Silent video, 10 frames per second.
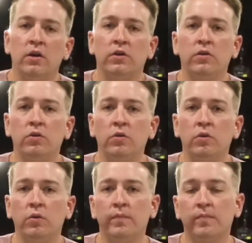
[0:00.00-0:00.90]

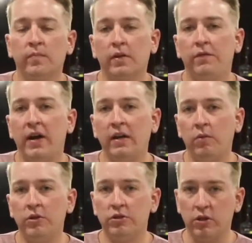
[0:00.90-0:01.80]
You find
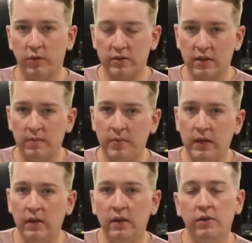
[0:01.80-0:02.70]
out what show it's gonna
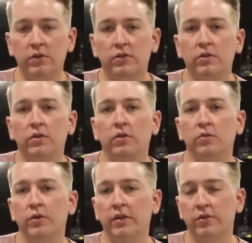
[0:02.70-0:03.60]
be, you
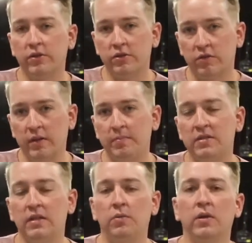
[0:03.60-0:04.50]
read through the script,
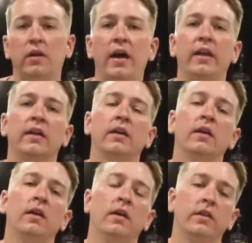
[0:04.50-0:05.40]
see what lighting
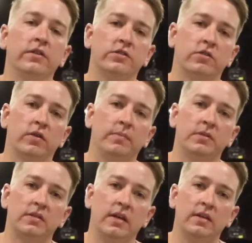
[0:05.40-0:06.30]
the
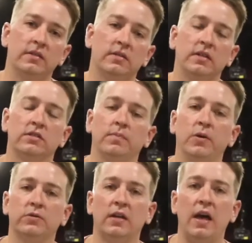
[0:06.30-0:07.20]
script says it's
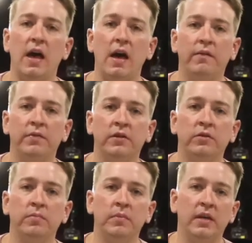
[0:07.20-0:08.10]
supposed to have, then
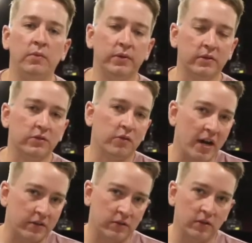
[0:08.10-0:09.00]
you meet with the
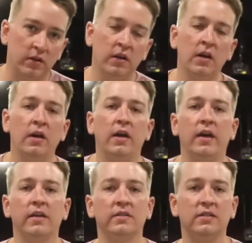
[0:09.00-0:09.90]
director
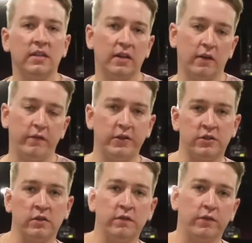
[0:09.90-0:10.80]
and see their
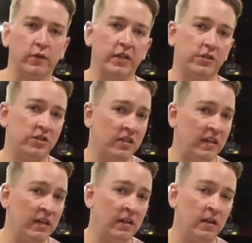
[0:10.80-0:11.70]
vision for each
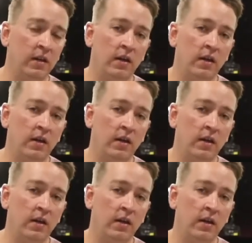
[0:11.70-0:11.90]
scene.